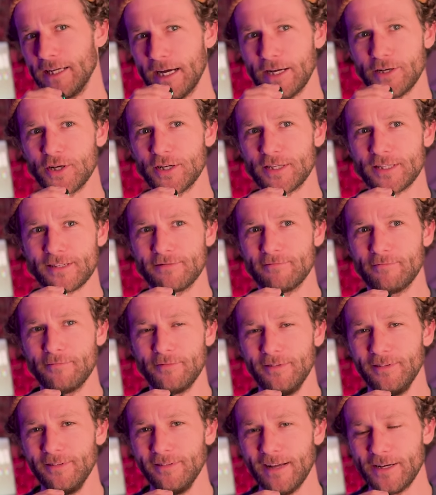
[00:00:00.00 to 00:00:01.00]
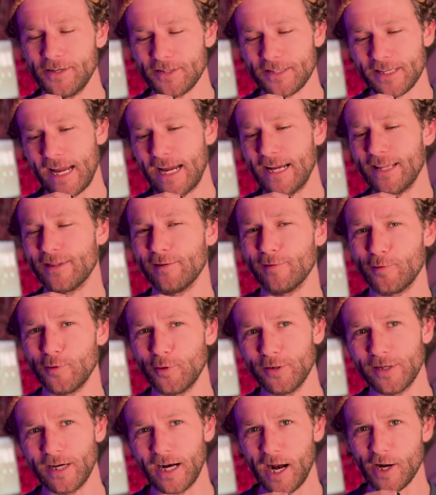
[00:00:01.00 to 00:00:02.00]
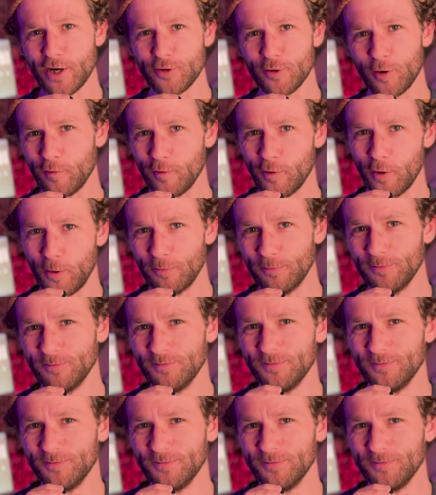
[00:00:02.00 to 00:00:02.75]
I just I just ate the food and I drove home.